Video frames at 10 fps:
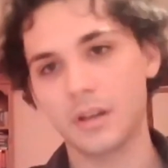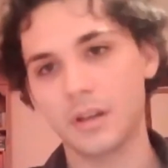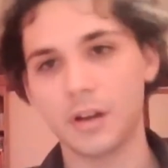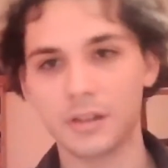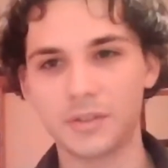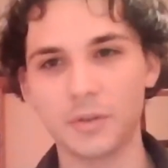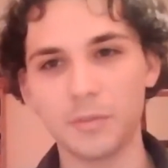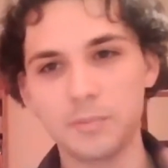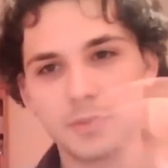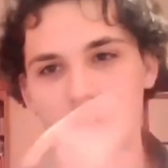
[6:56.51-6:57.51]
a sort of
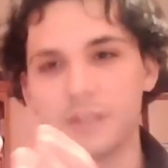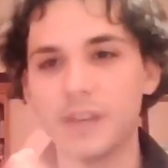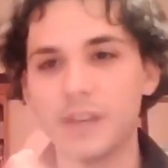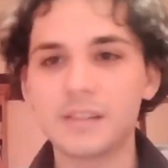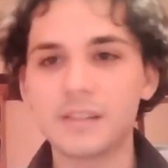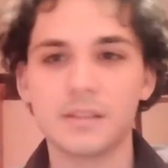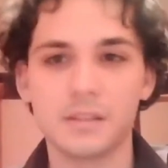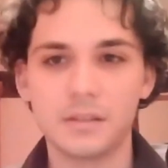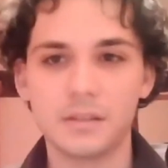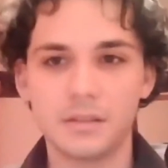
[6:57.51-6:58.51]
kind of innocence
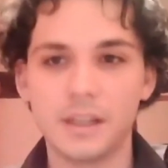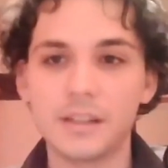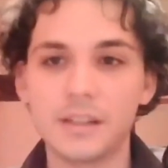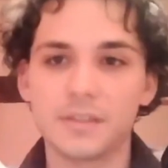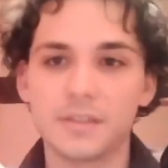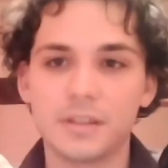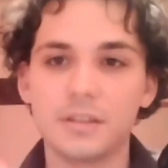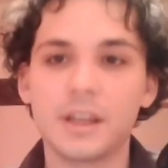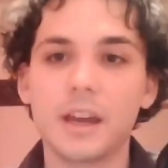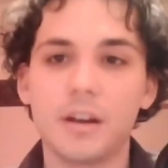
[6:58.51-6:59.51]
that you
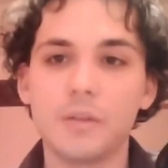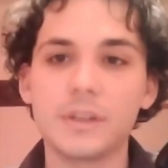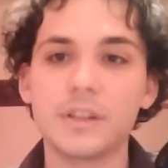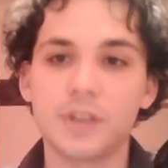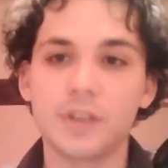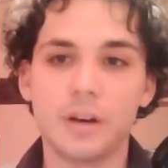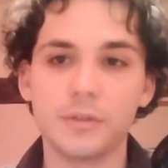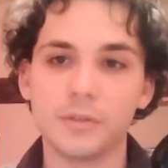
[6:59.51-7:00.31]
get only in childhood.